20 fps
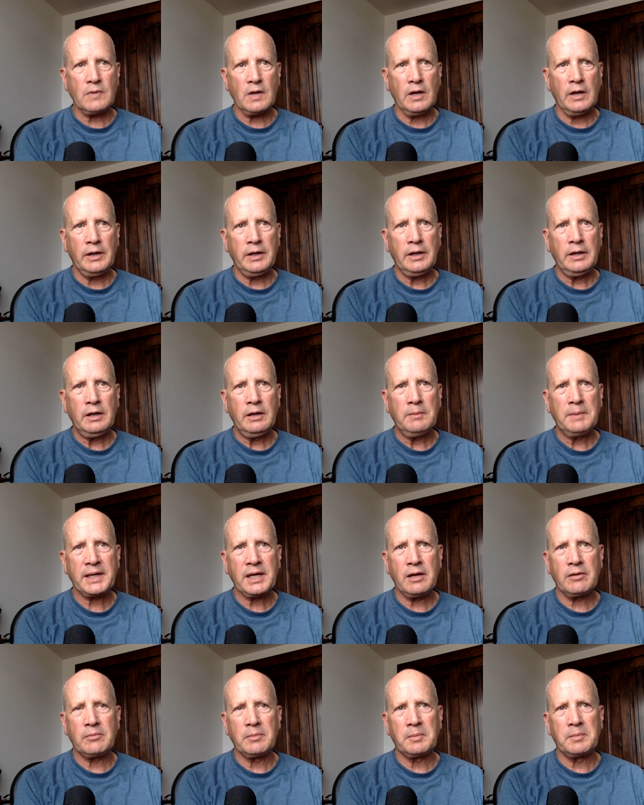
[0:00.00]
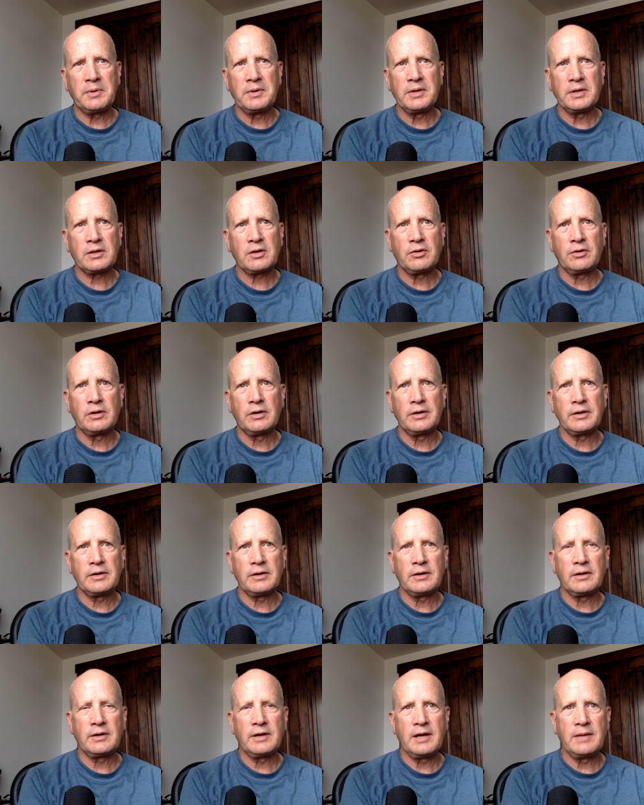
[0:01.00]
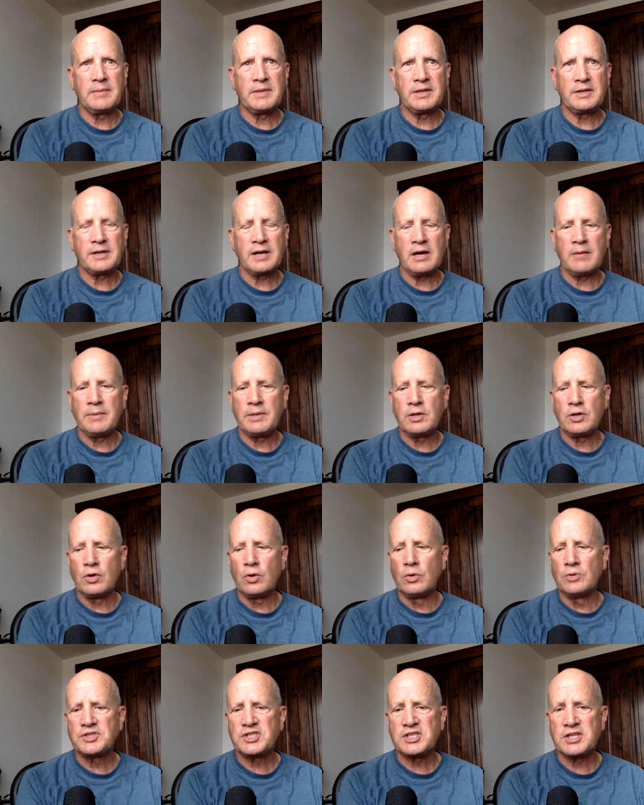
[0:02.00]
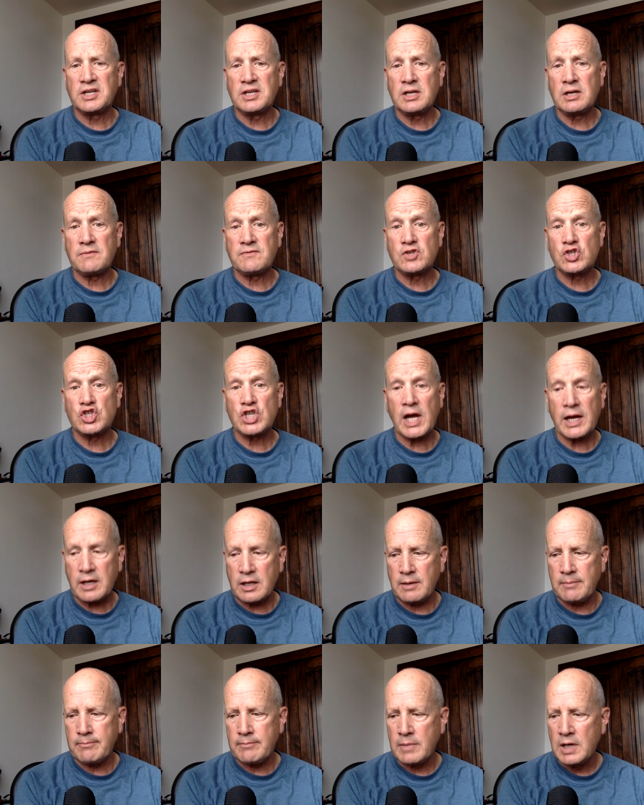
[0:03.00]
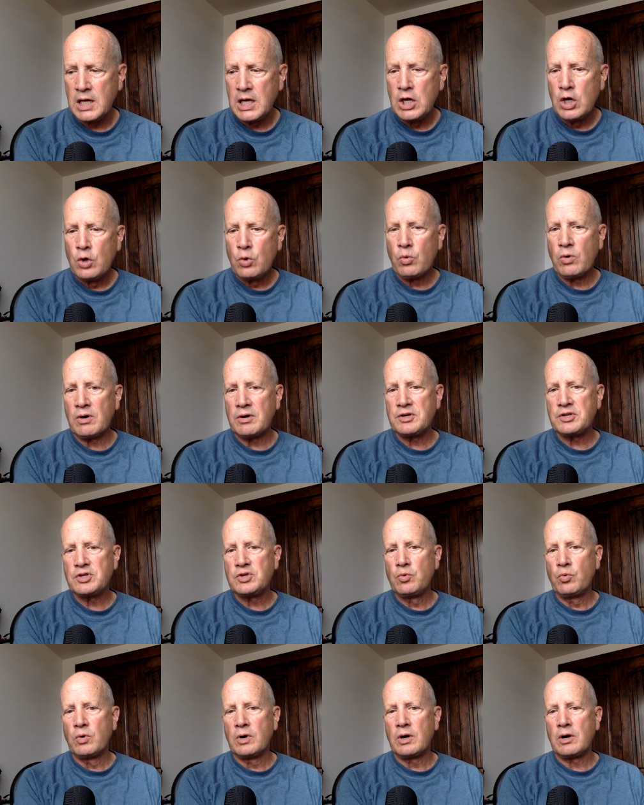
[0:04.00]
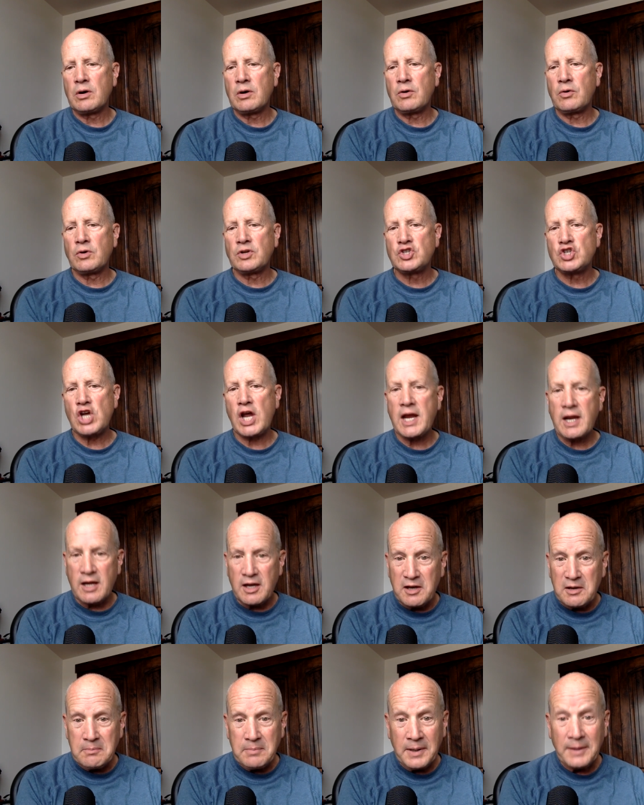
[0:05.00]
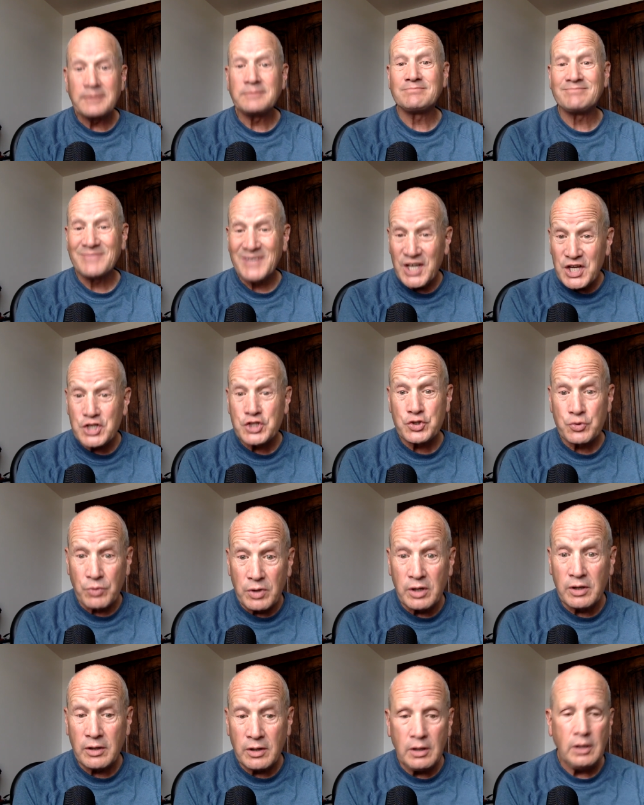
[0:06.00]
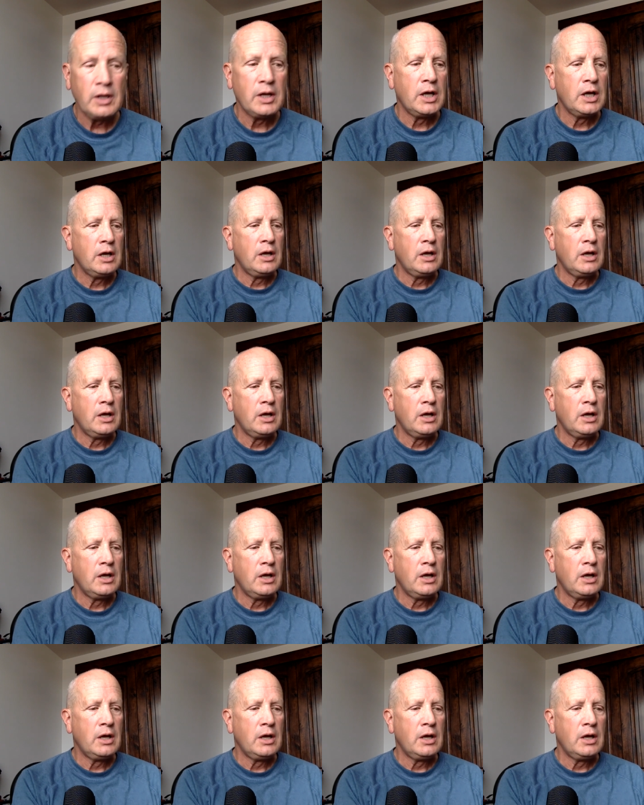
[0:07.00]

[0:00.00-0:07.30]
um, I can't remember the current name of the town, but the old city of Shechem, where, where Jacob, Israel,